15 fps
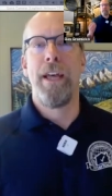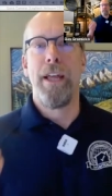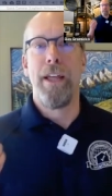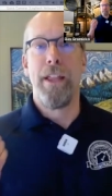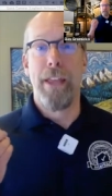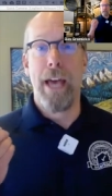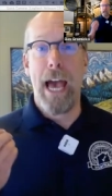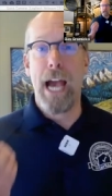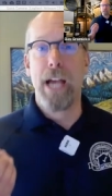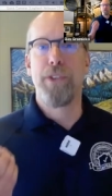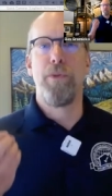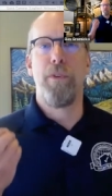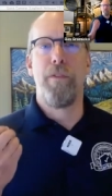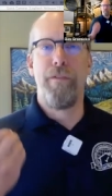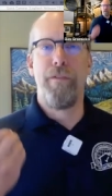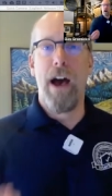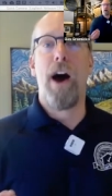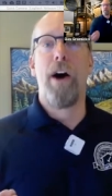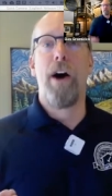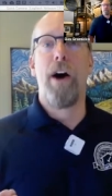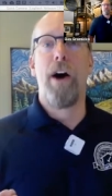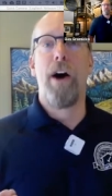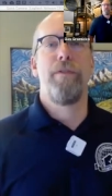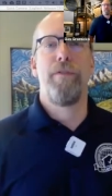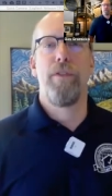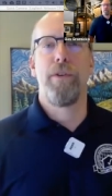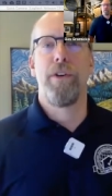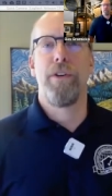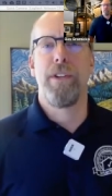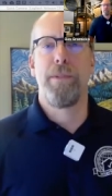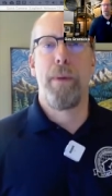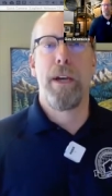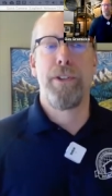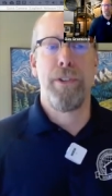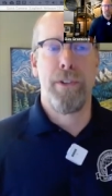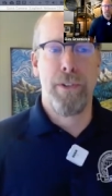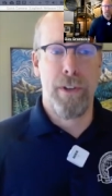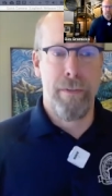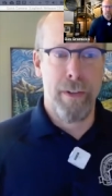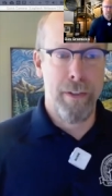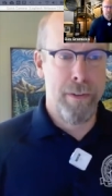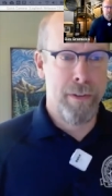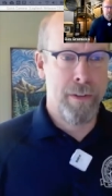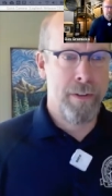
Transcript: the actual value for your inspection service.